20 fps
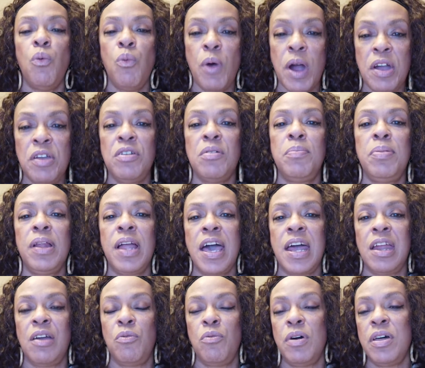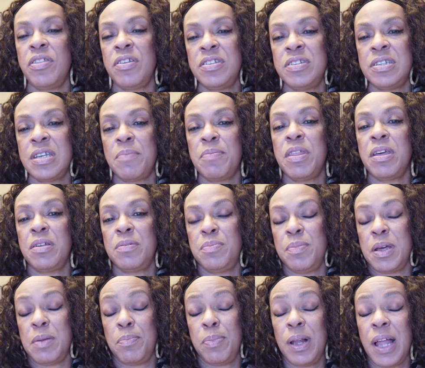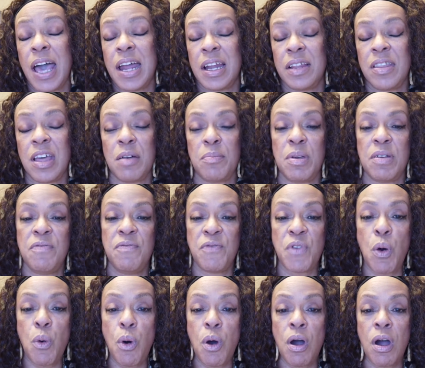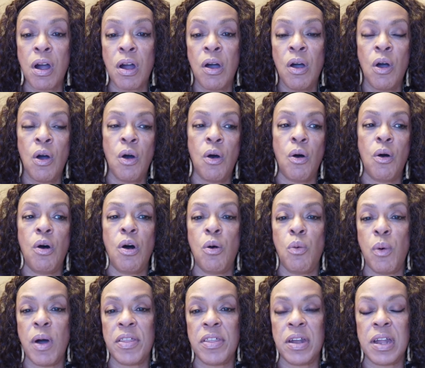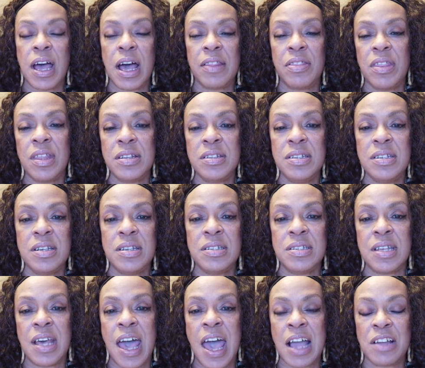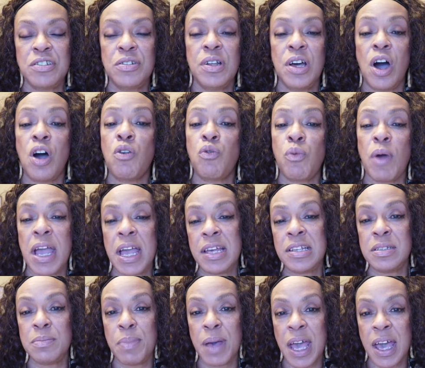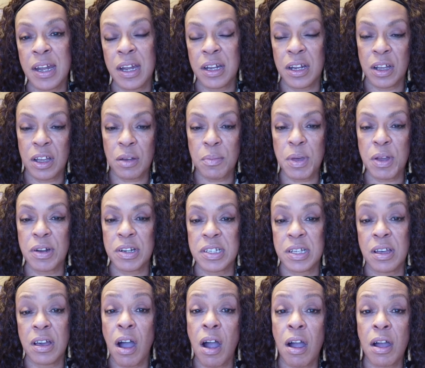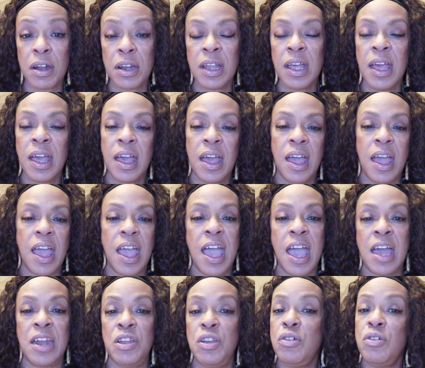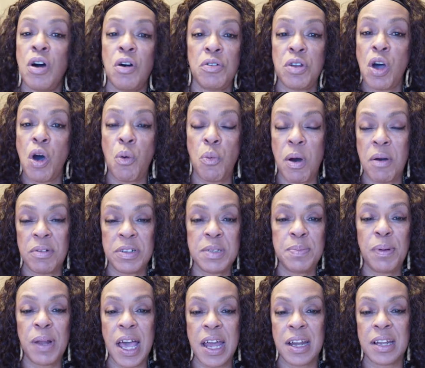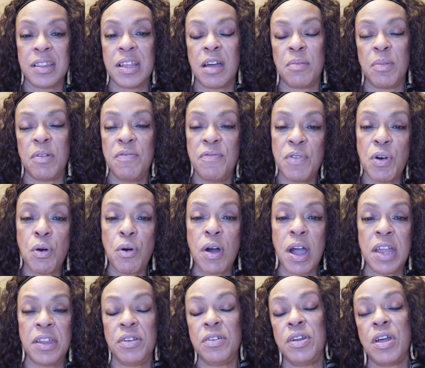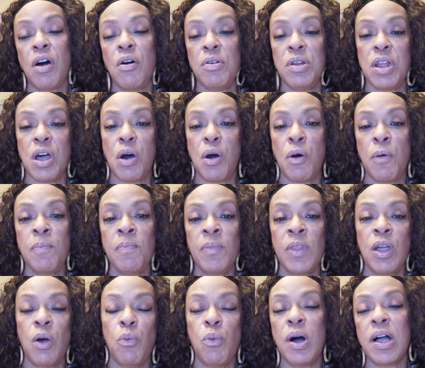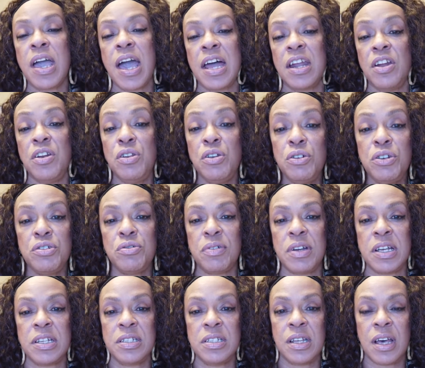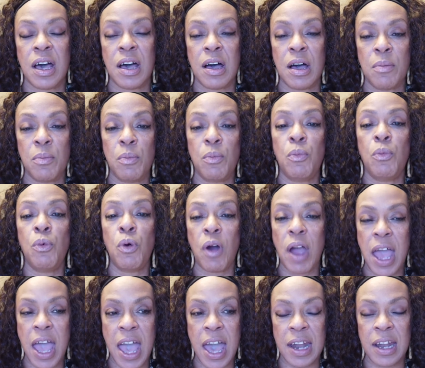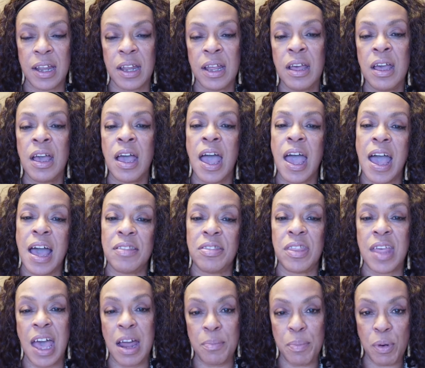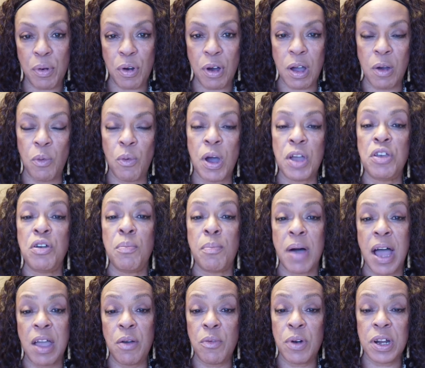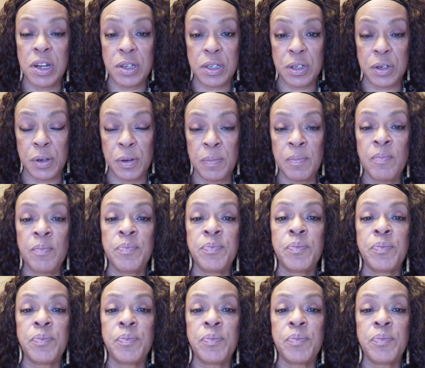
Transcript: where you're planting, whether something's been planted there before or whether or not this is actually a raised bed in a community garden and you don't know what was planted there before and you don't know what kind of nutrients were added. At that point, what you might want to do